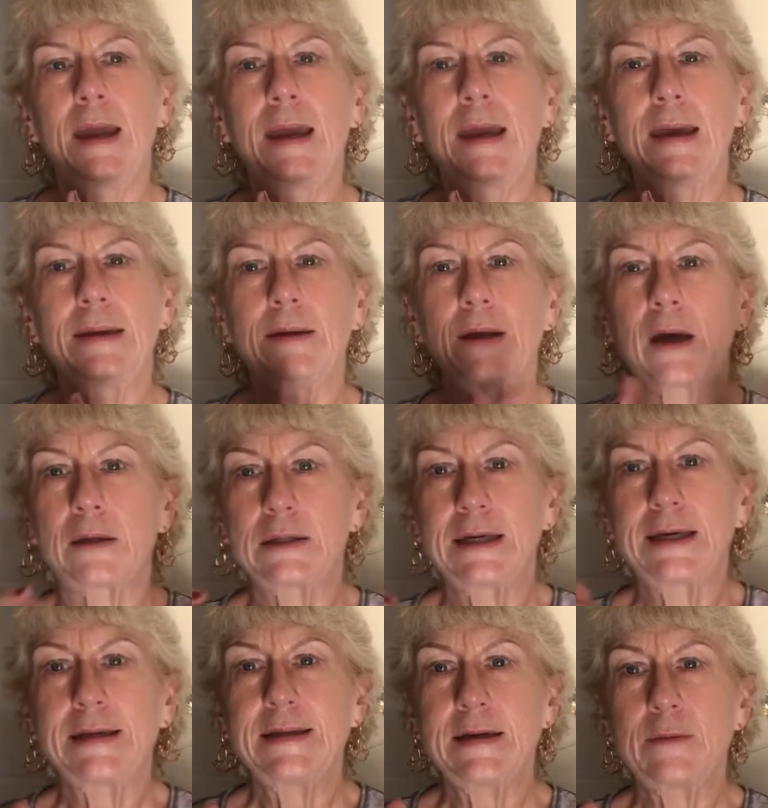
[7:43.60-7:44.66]
and I'll
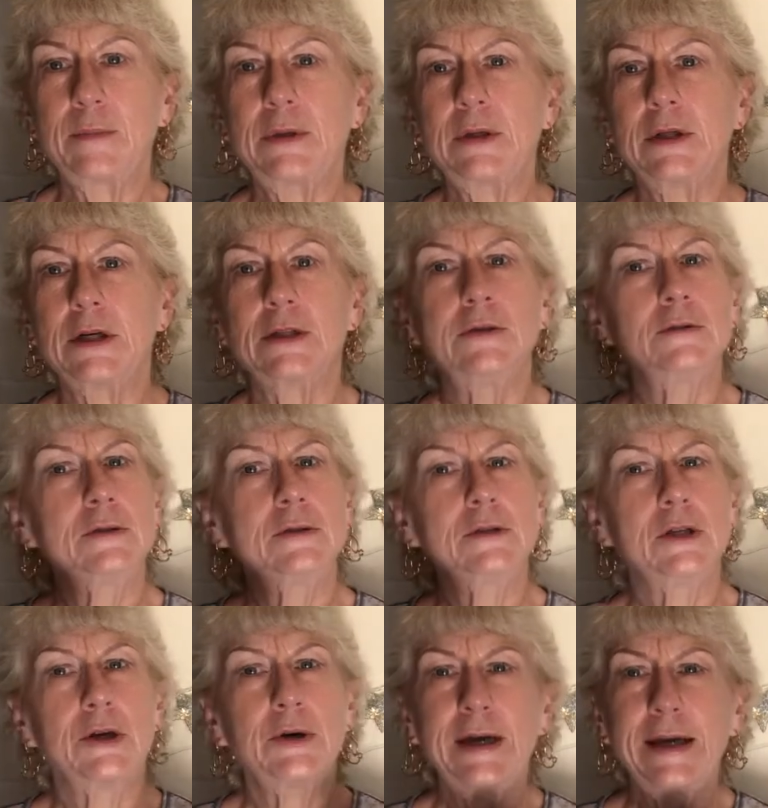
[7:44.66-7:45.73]
link it down below.
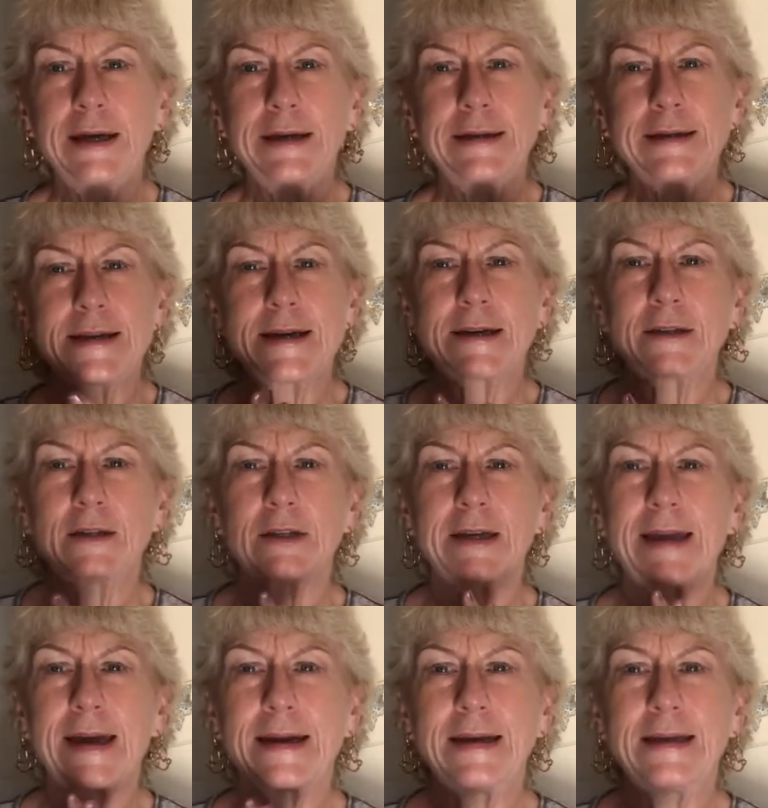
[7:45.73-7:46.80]
Go ahead and take a
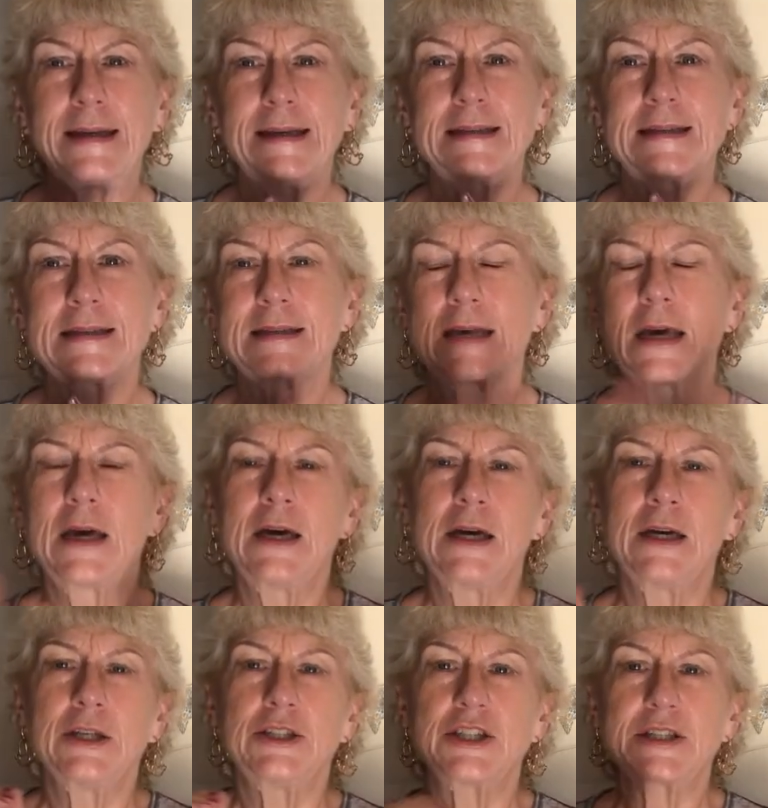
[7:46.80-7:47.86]
look at it. It's
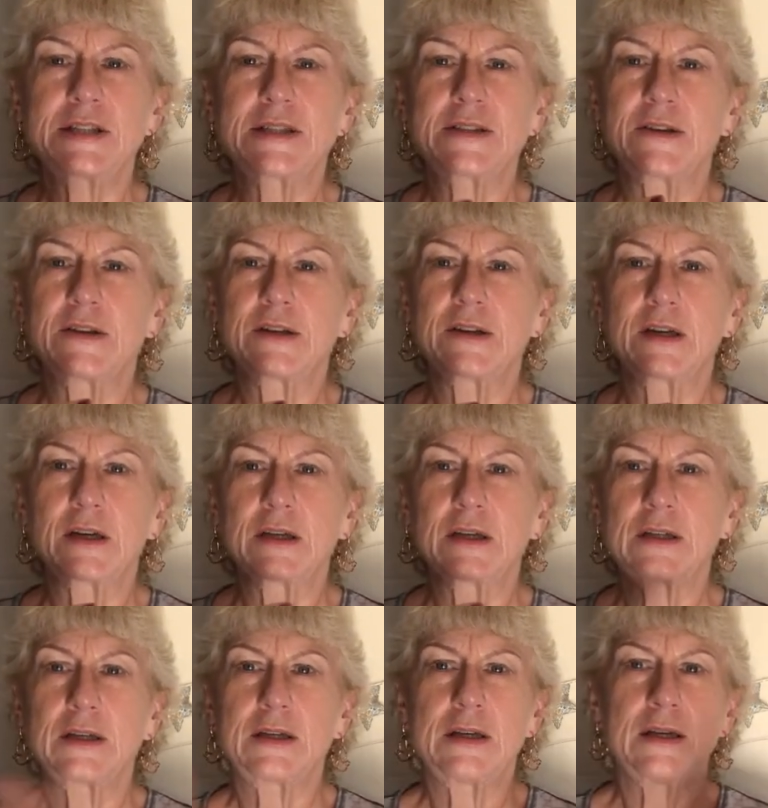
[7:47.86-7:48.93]
just
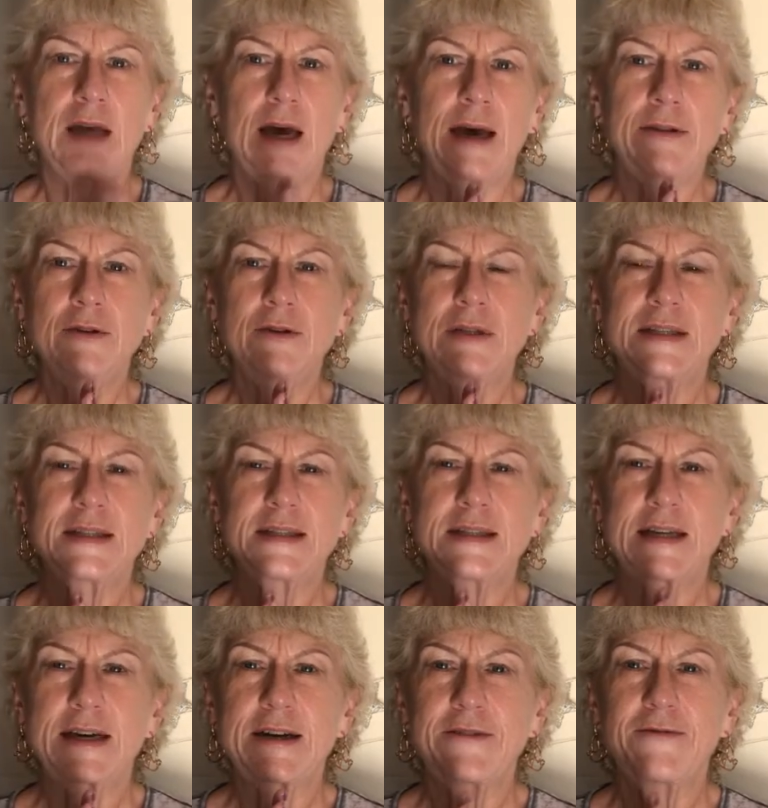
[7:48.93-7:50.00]
other
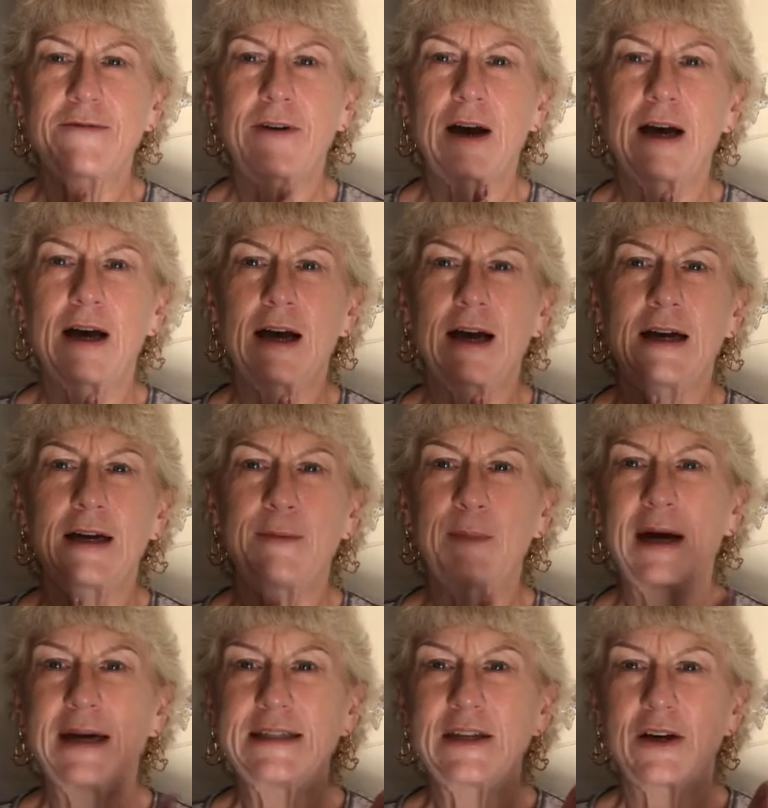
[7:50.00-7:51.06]
stuff. Um,
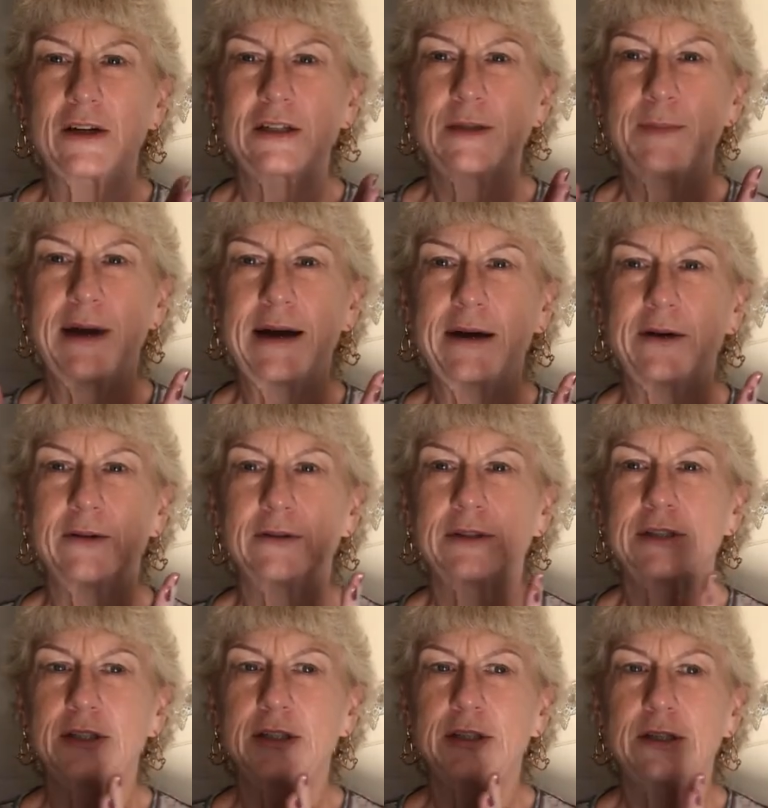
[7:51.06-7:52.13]
I talked about